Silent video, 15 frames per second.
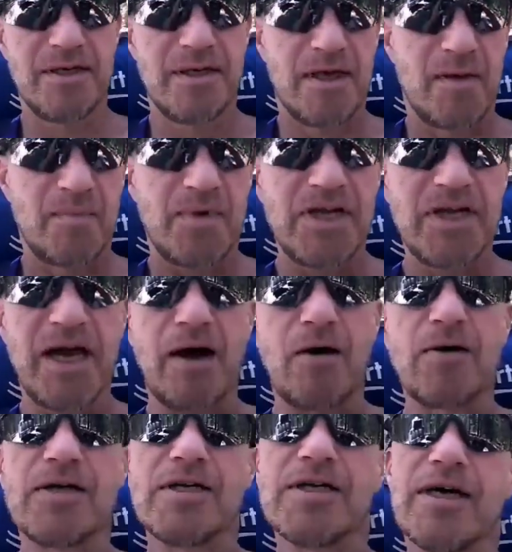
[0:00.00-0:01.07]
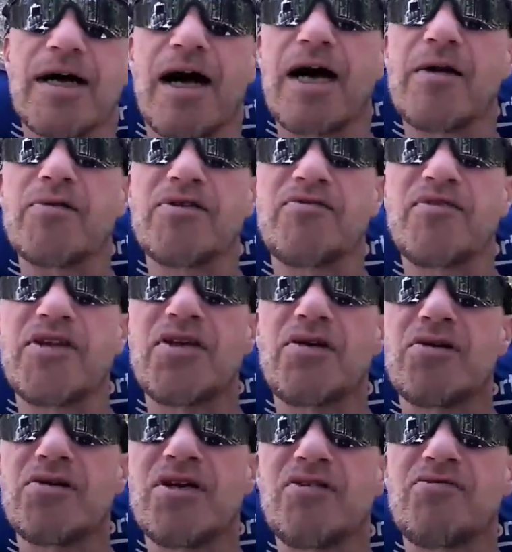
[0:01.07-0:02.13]
But anyhow, on with the
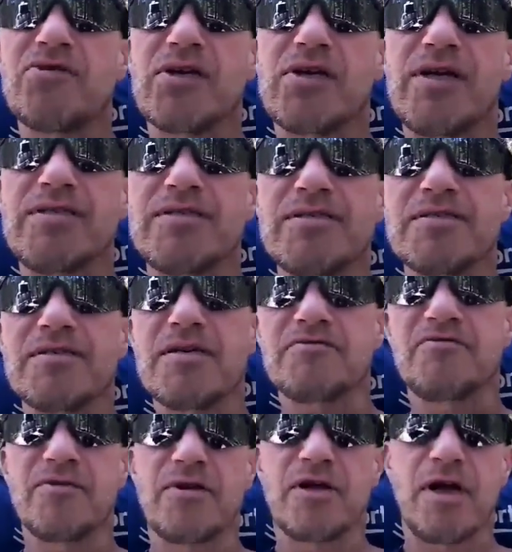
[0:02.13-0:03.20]
video, enough of the crazy stuff.